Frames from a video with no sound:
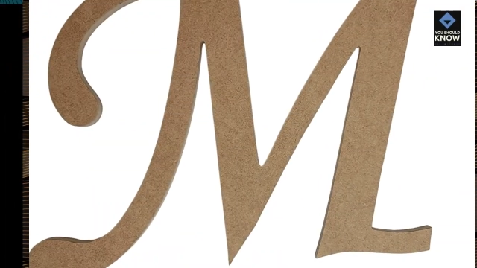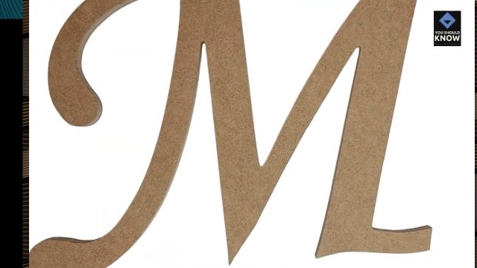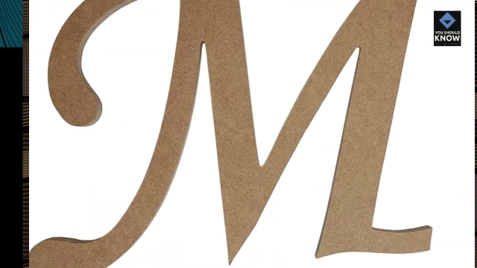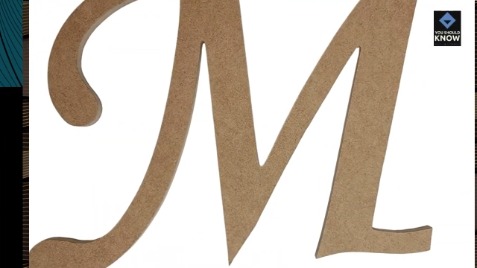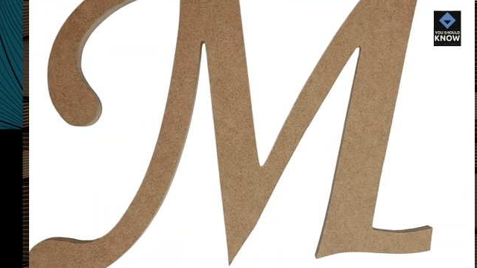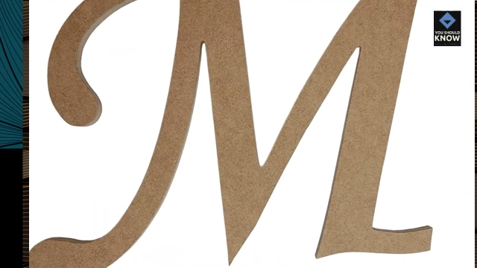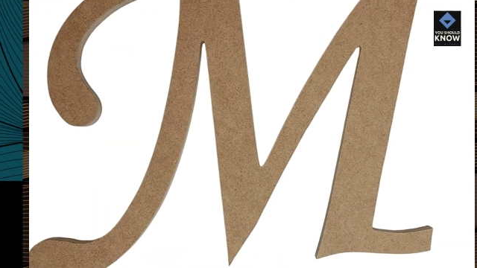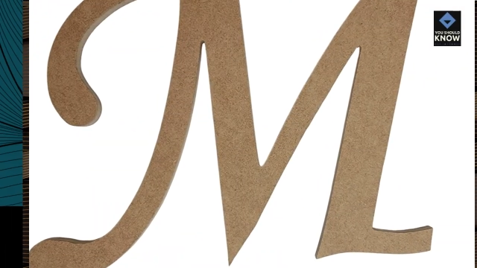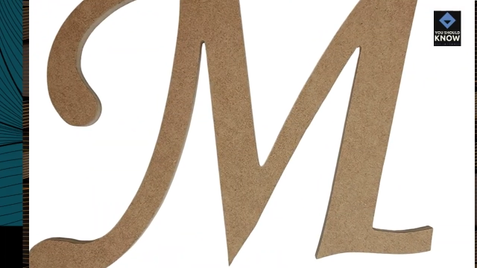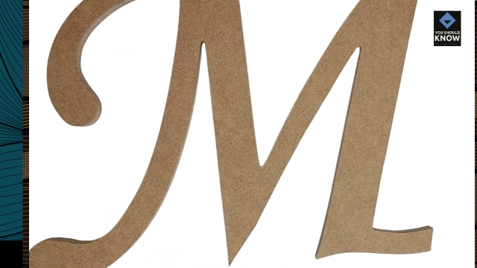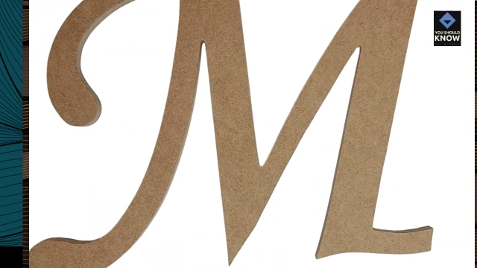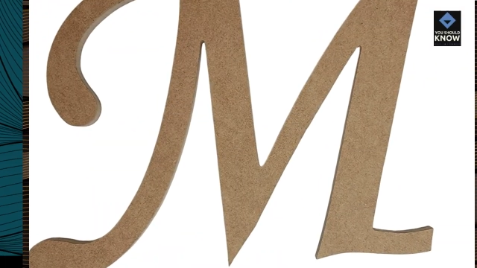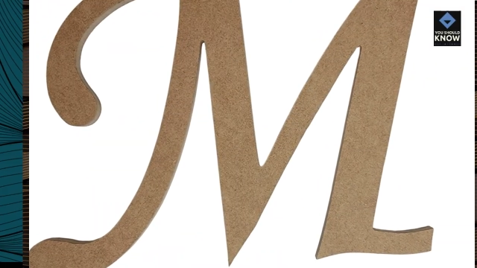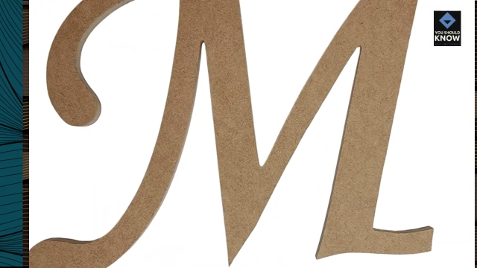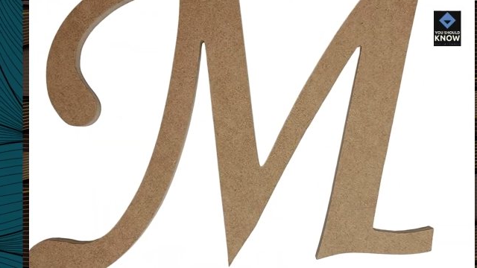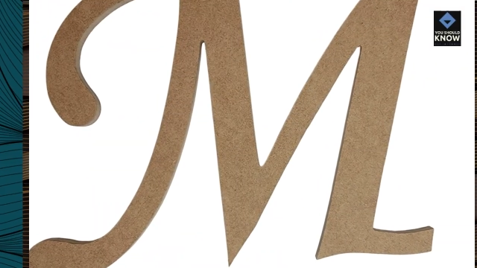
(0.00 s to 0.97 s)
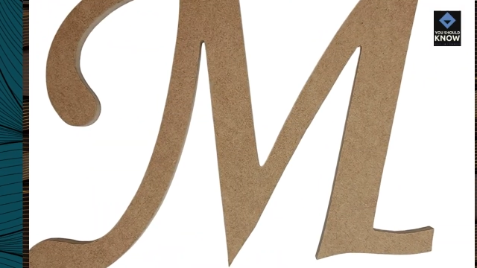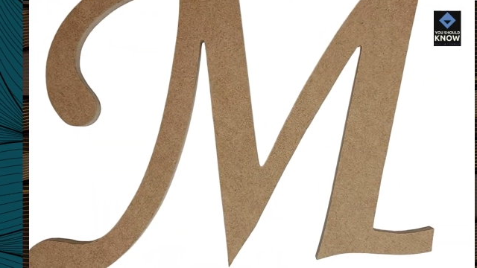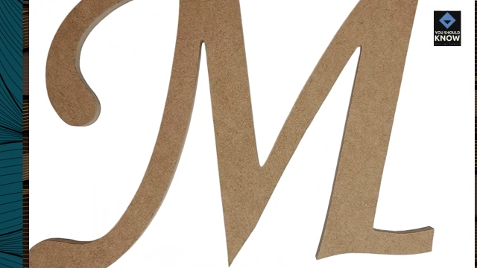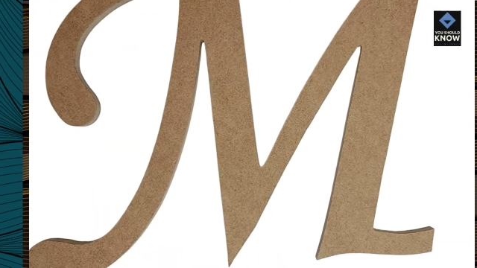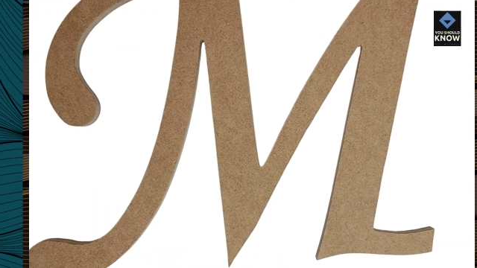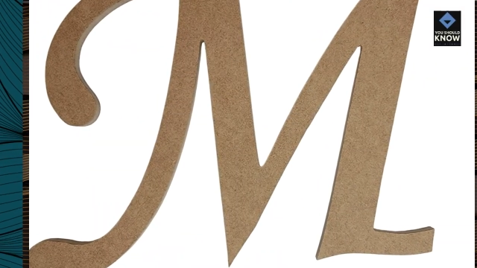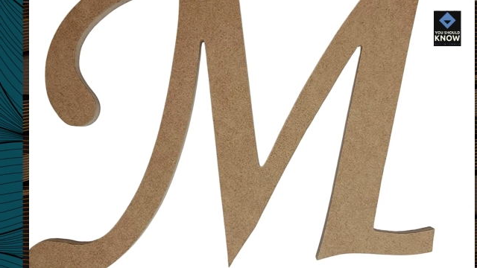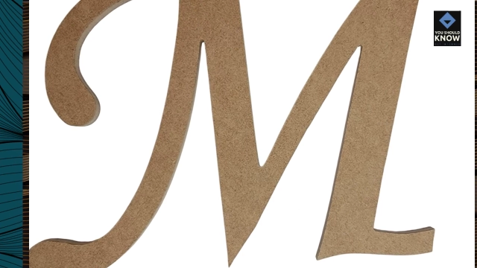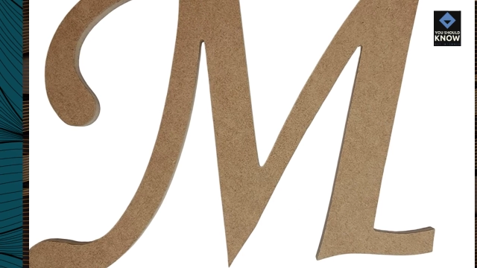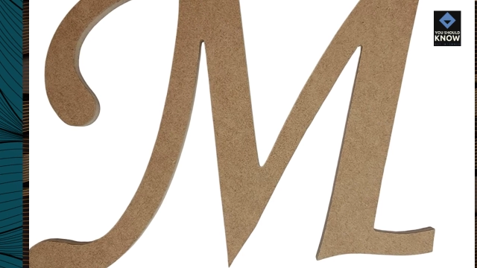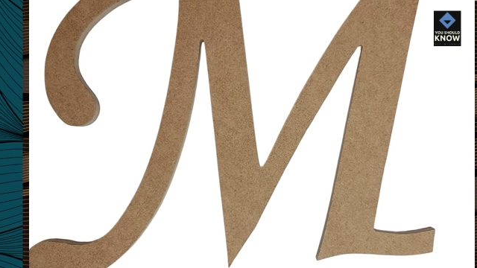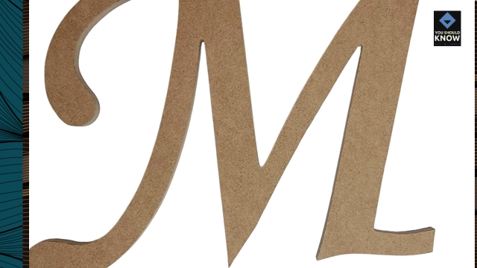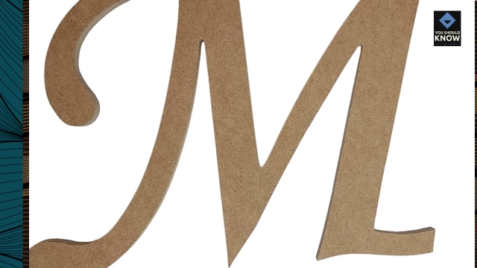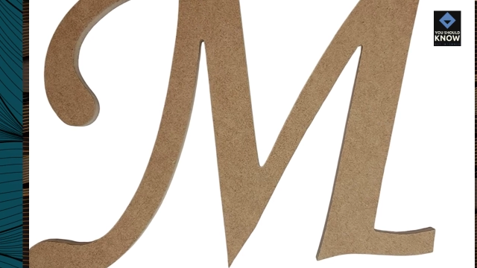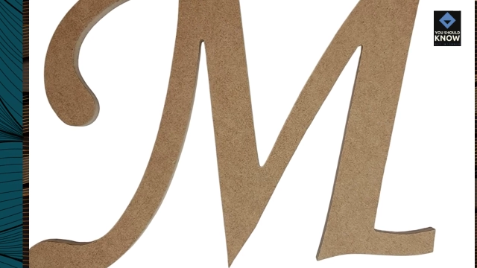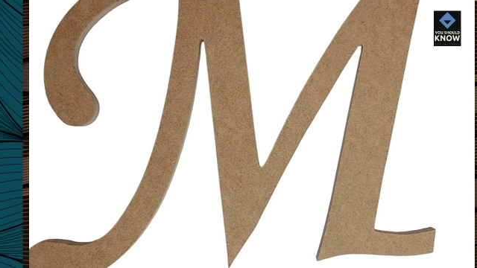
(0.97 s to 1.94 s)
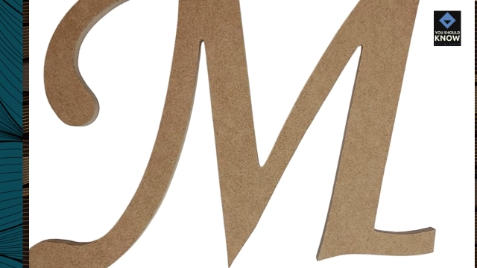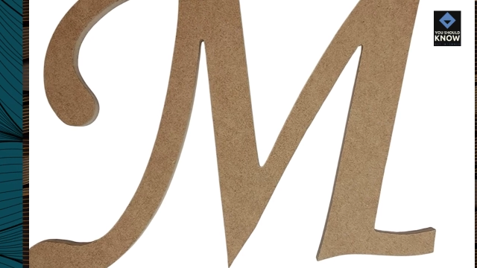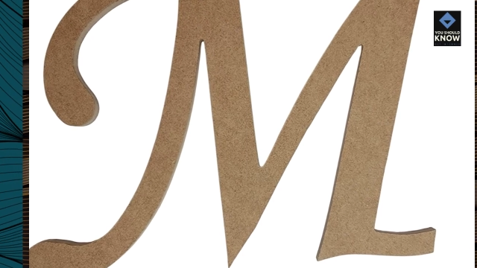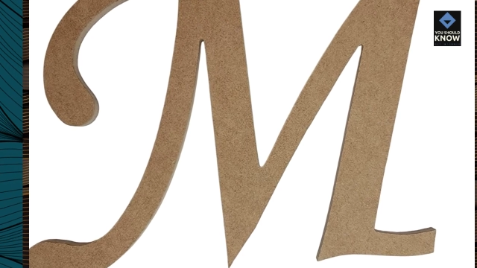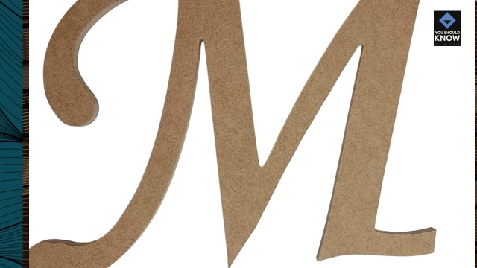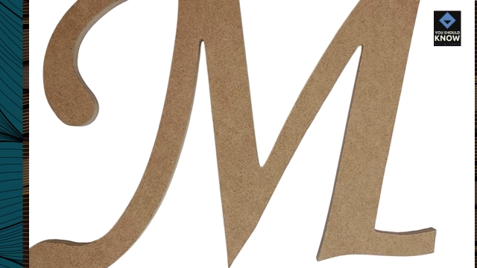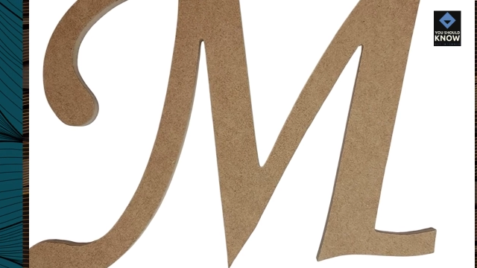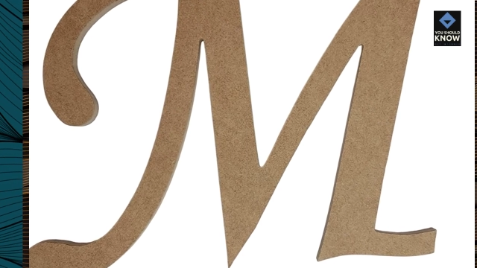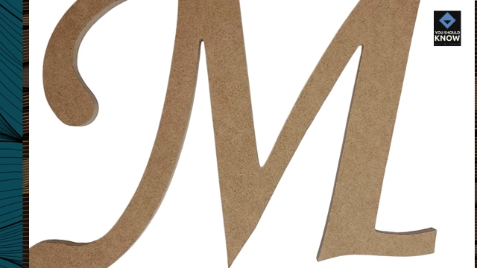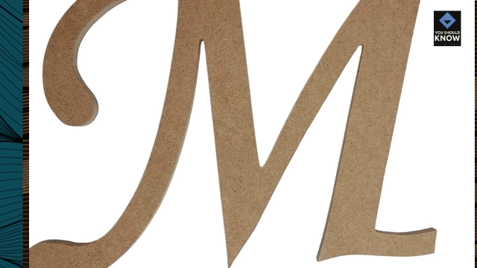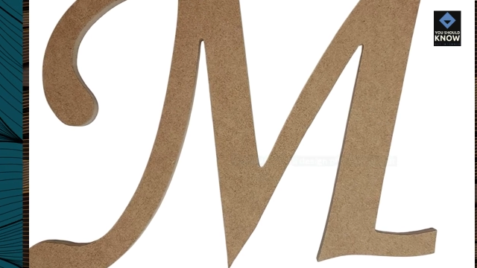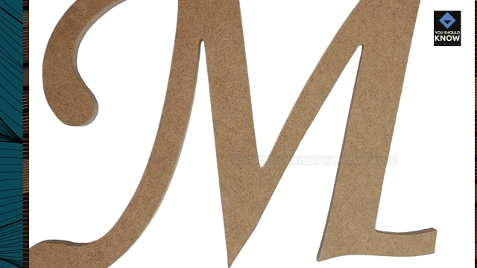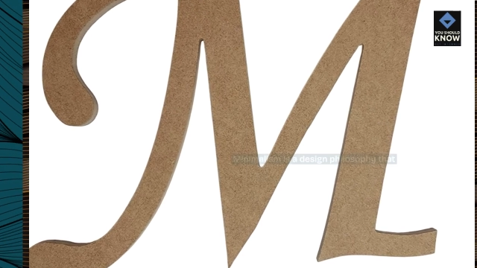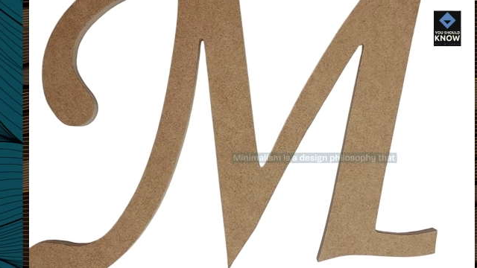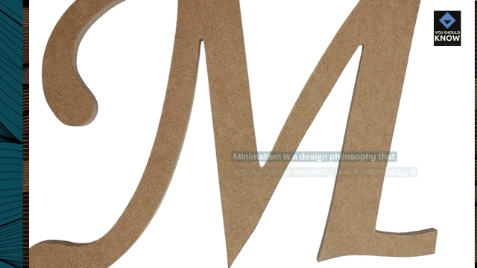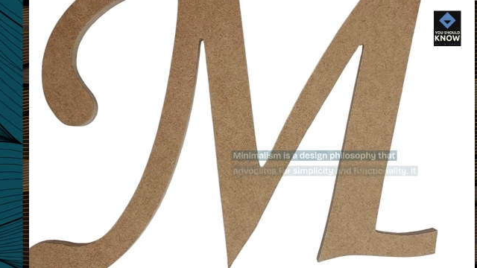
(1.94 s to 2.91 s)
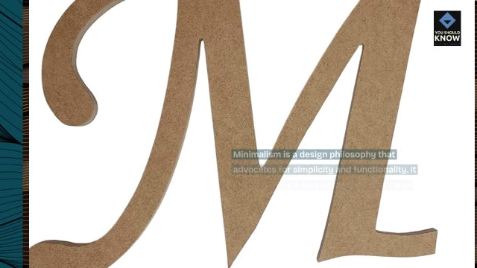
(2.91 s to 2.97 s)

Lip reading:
[unreadable: no face in view]